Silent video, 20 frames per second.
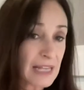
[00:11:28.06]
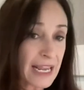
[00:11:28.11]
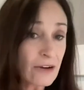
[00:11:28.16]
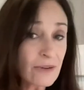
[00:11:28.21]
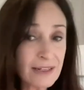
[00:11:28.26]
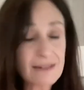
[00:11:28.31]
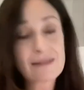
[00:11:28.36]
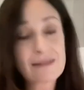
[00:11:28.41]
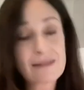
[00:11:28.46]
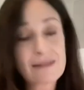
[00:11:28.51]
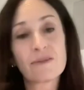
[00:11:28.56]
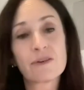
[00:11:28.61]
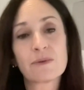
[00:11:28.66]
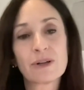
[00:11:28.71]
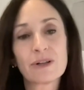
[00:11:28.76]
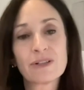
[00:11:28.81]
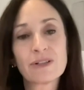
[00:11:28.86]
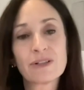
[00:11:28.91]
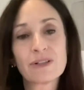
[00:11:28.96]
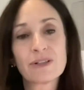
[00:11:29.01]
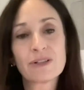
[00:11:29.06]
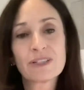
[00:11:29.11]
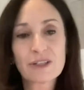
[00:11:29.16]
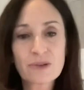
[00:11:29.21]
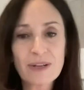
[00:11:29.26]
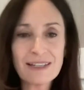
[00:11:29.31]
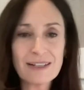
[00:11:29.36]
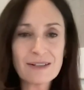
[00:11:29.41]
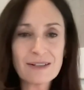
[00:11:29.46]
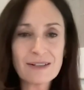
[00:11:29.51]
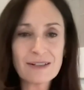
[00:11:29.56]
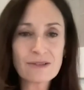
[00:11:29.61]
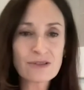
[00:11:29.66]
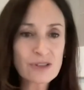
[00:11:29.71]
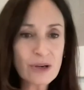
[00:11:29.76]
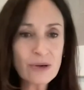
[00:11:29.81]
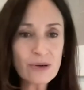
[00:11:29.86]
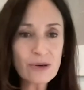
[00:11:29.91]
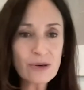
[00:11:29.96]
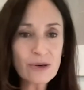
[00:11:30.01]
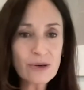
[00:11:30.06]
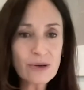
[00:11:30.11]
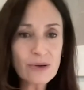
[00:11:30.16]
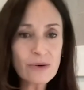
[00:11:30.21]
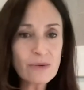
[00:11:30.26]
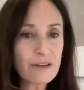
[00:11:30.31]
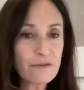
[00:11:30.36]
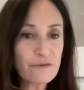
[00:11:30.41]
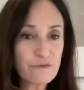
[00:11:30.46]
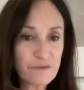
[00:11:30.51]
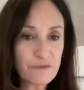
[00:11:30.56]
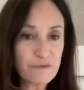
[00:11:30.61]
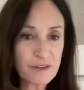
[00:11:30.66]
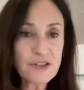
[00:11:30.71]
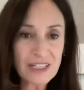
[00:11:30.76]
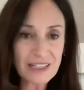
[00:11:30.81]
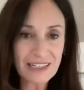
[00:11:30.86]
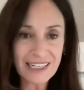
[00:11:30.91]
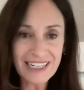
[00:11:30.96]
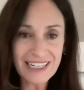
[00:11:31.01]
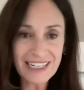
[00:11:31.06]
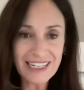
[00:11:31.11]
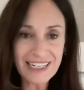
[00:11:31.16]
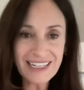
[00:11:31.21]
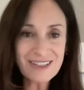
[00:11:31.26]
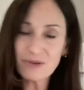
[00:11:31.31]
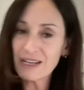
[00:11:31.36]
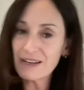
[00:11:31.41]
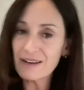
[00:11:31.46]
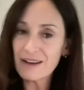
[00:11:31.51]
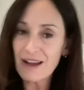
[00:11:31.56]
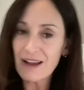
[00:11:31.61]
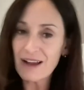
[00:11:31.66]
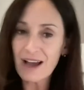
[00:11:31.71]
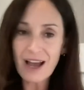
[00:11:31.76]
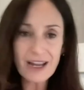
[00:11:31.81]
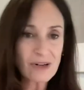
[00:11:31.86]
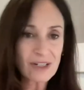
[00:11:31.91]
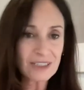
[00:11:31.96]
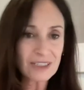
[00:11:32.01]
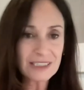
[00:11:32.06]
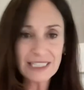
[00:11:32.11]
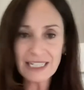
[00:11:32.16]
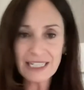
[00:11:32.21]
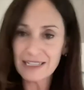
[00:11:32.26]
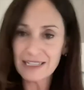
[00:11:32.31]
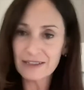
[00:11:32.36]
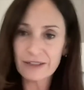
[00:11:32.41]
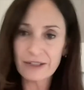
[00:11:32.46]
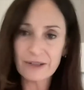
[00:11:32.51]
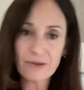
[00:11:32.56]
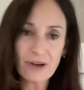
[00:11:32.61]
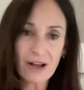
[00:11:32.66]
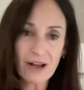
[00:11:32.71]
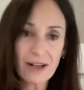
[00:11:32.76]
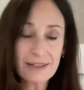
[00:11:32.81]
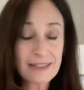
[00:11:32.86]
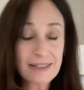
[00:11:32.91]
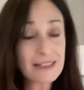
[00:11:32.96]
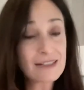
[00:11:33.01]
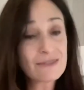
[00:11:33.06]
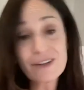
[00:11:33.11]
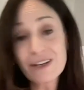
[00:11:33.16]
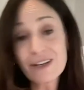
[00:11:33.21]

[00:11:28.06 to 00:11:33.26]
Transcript: areas of the world to create things so efficiently, so you get high quality and low cost.